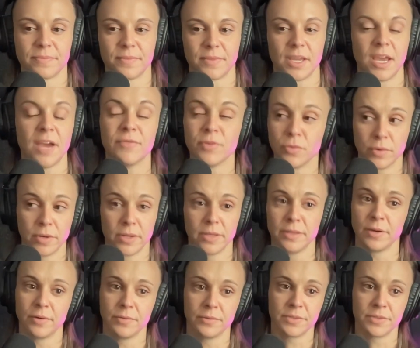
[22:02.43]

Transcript: Everyone in there was